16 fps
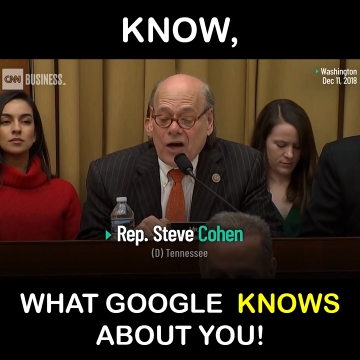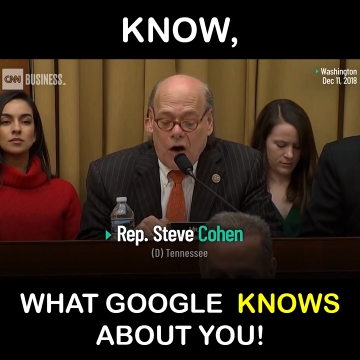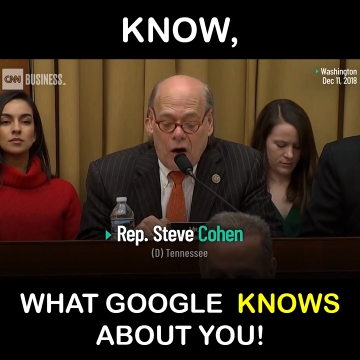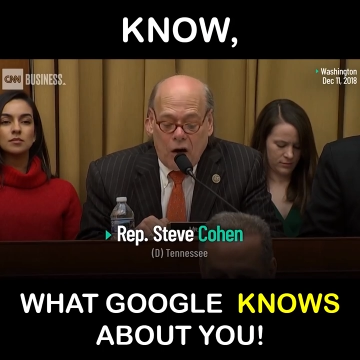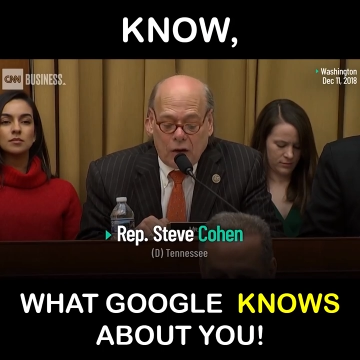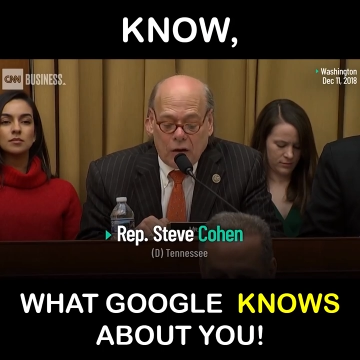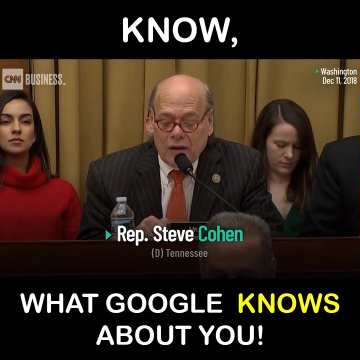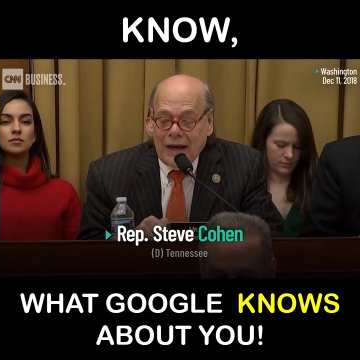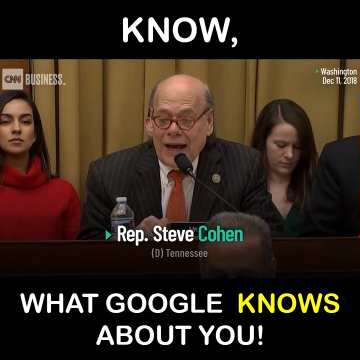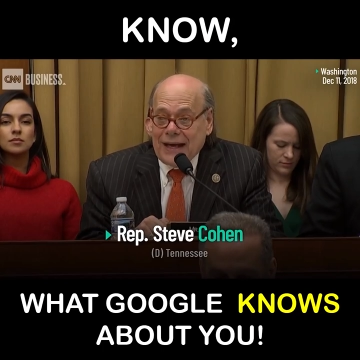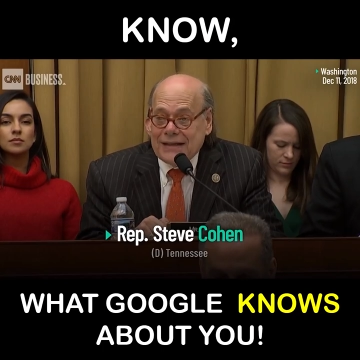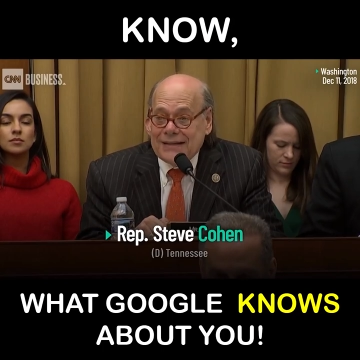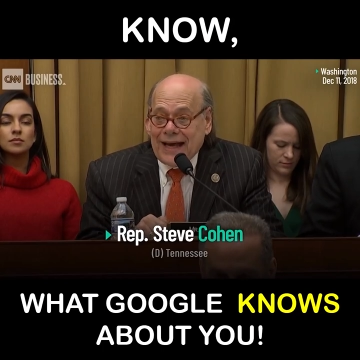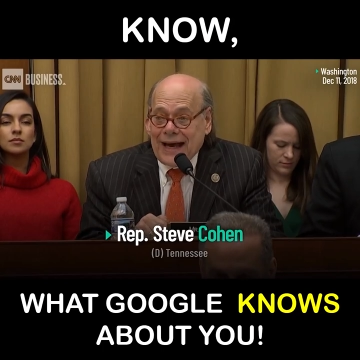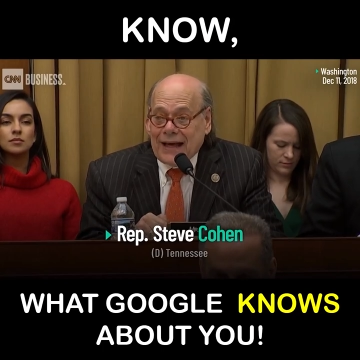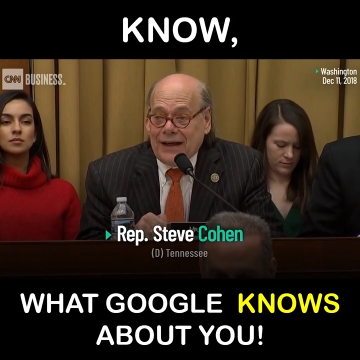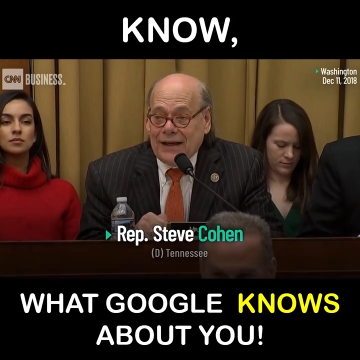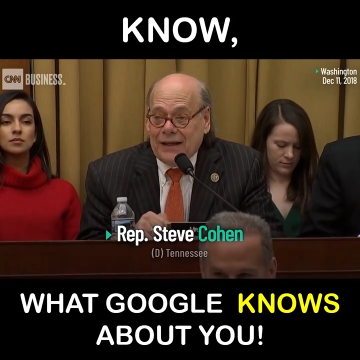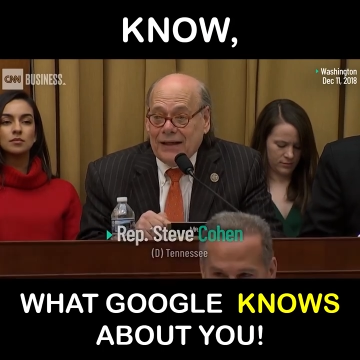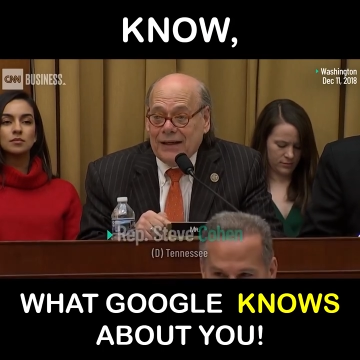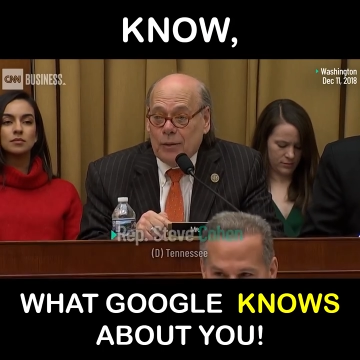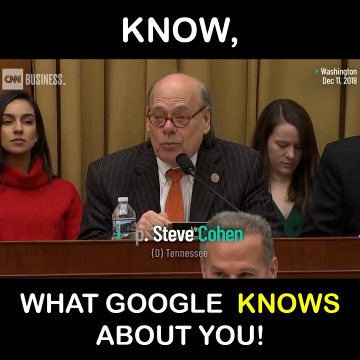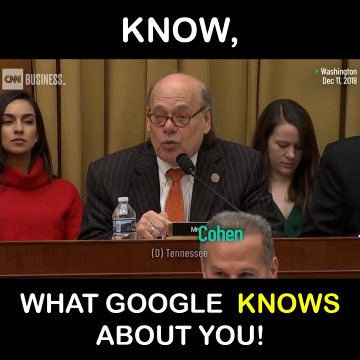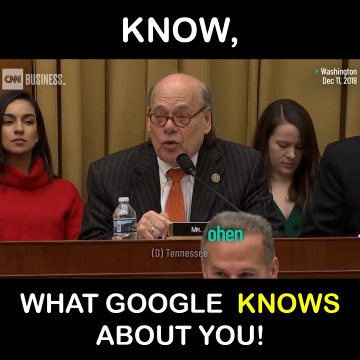Speaker 1: Caller, not exactly a
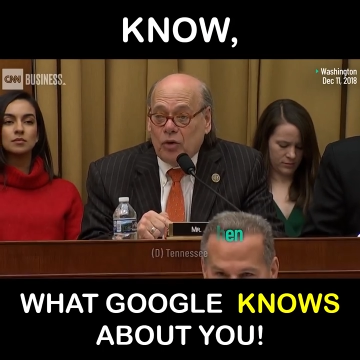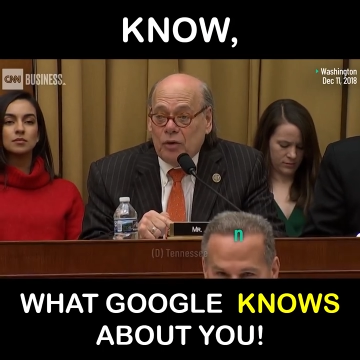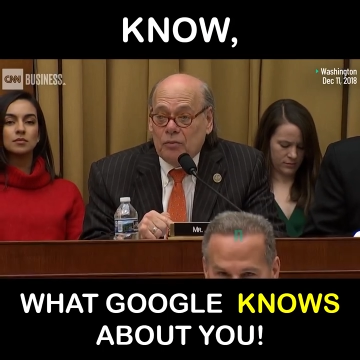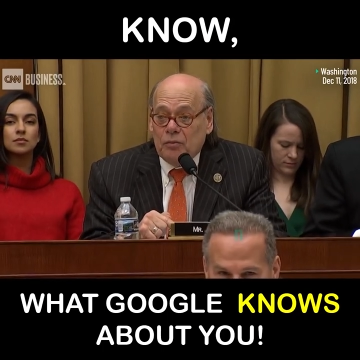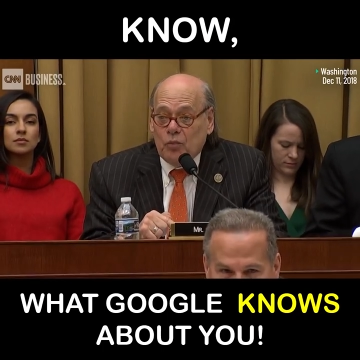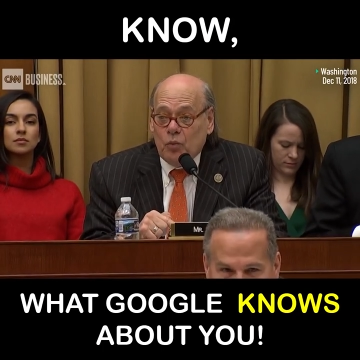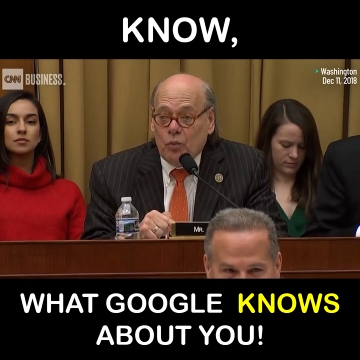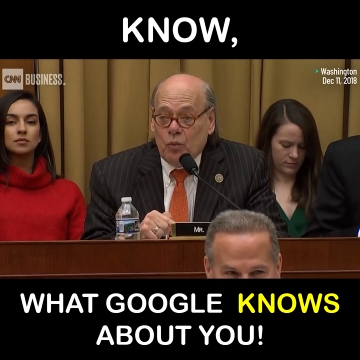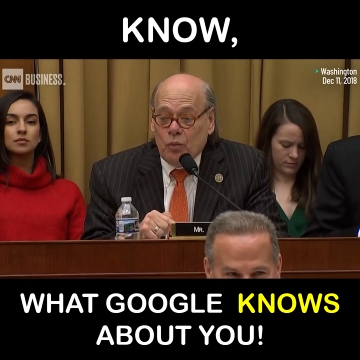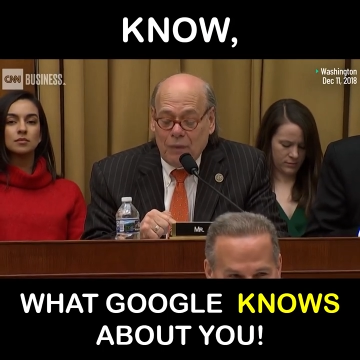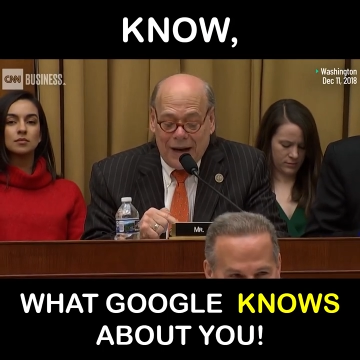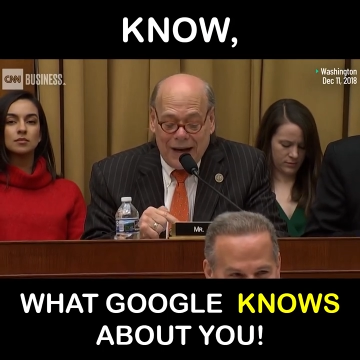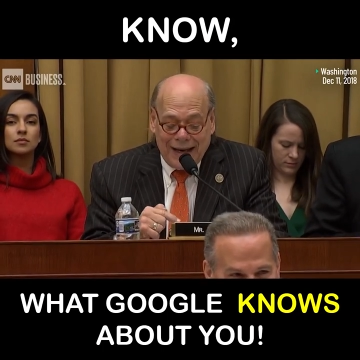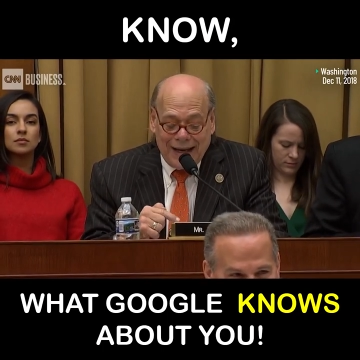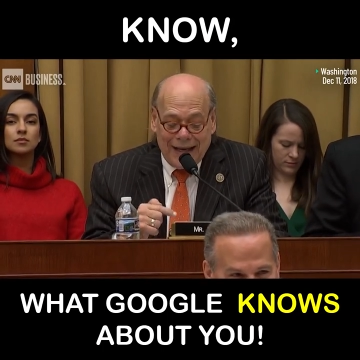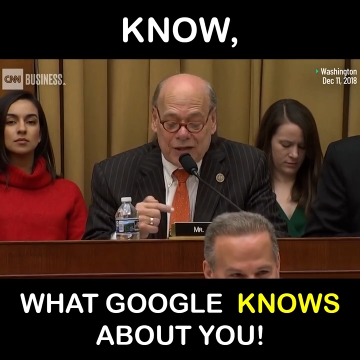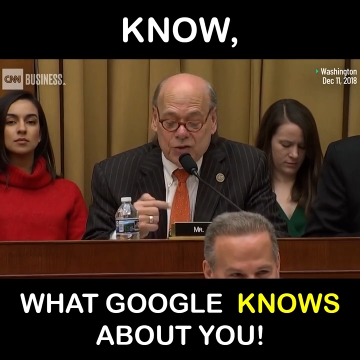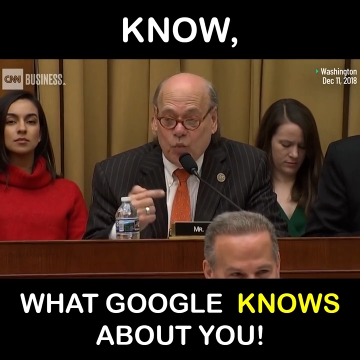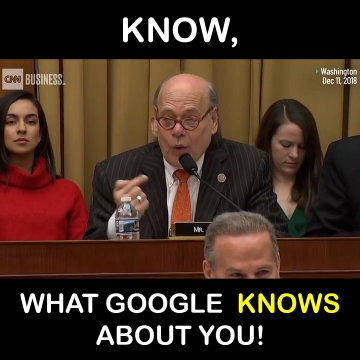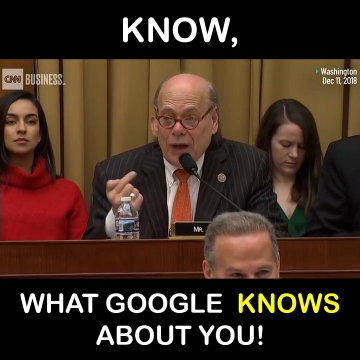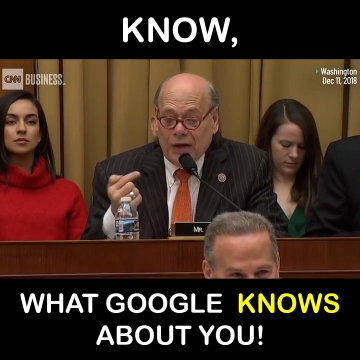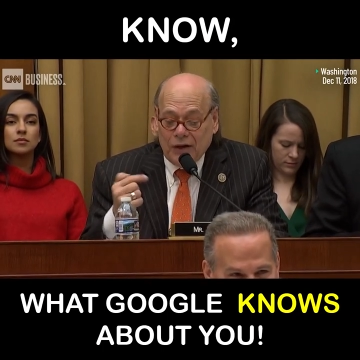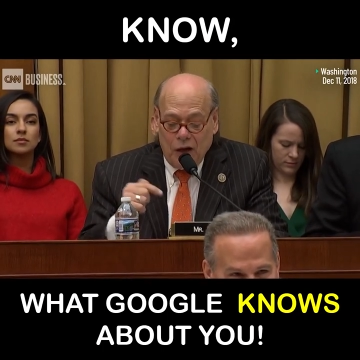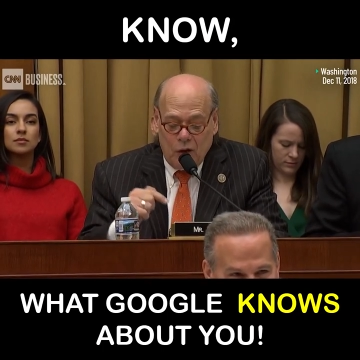liberal, but I guess
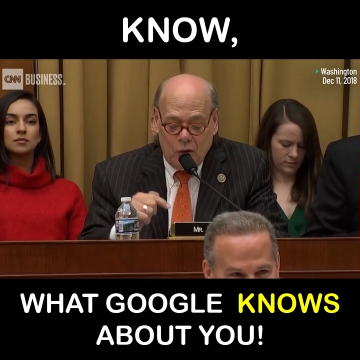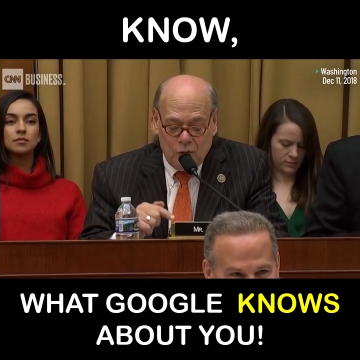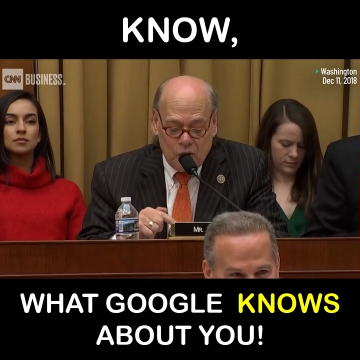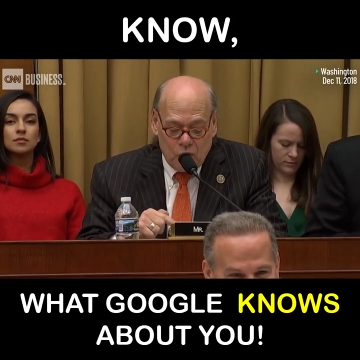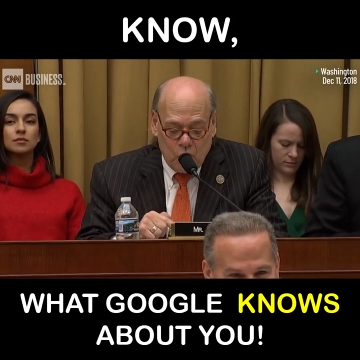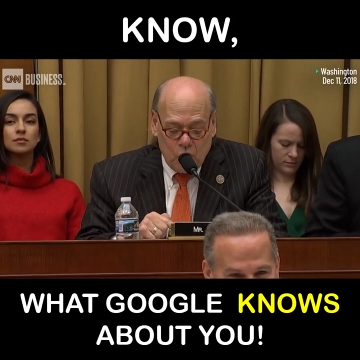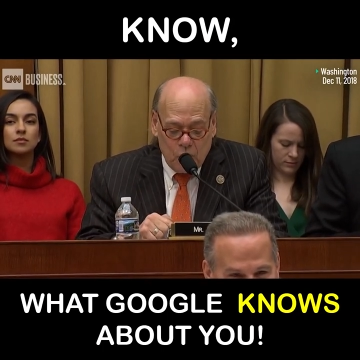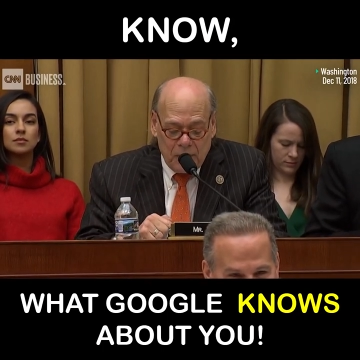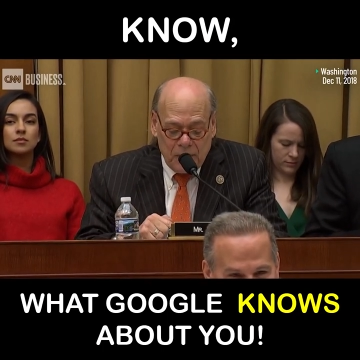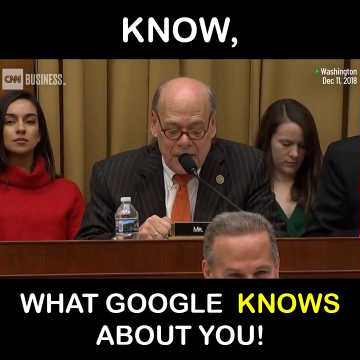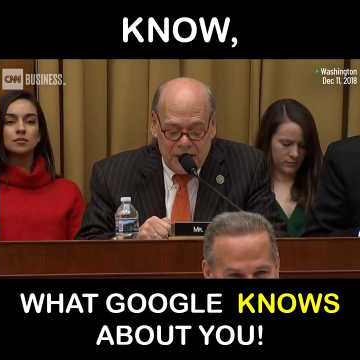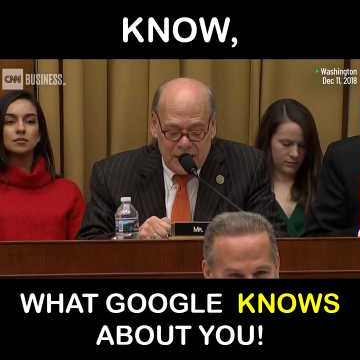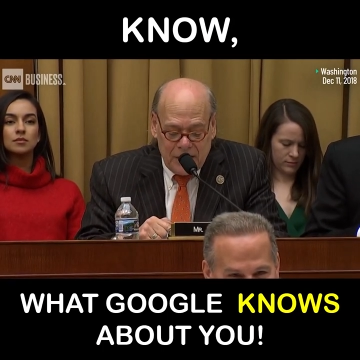well-known group.